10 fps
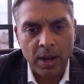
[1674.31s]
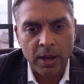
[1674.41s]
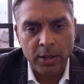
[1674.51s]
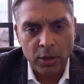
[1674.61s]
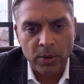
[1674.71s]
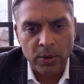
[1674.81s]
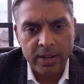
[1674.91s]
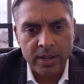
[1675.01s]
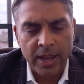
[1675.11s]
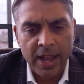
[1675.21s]
Unit
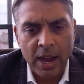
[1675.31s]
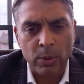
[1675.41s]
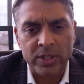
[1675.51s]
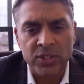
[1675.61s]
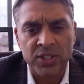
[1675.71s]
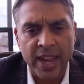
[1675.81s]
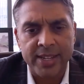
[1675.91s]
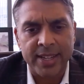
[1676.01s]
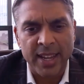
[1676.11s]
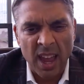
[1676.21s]
and how it stayed
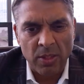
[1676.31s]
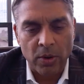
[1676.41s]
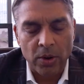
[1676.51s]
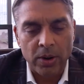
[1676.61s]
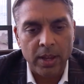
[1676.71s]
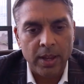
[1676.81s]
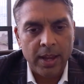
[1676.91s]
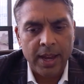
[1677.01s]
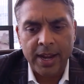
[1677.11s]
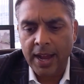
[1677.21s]
together
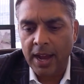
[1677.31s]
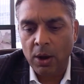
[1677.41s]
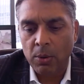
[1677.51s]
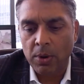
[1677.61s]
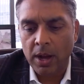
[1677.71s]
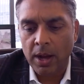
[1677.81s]
and how,